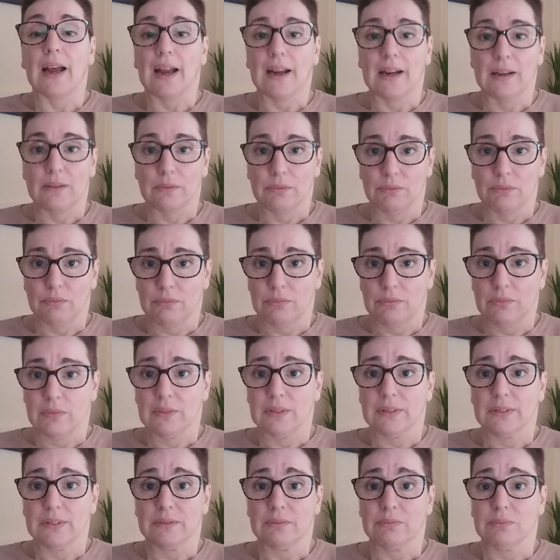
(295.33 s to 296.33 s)
and
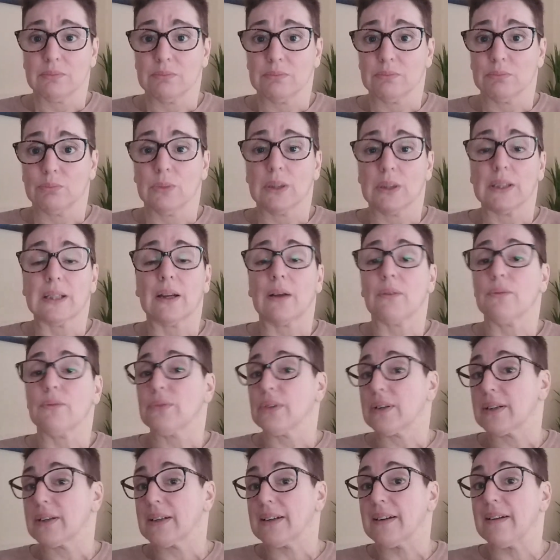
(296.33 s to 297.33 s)
when I've
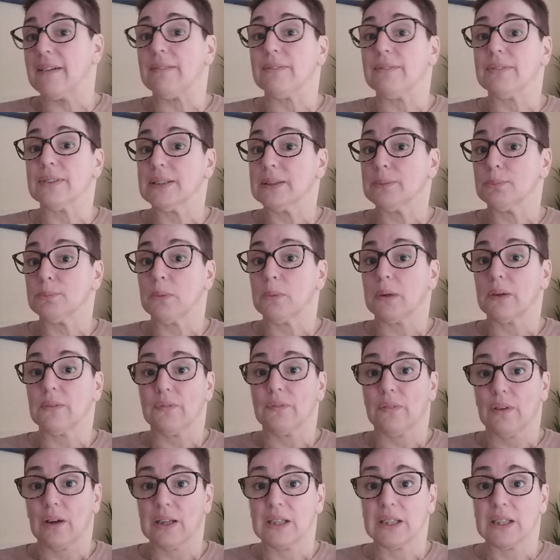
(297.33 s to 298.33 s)
recovered my
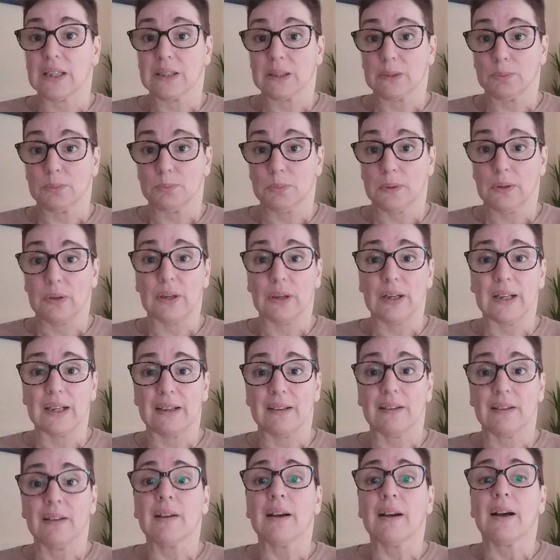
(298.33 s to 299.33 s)
fighting spirit,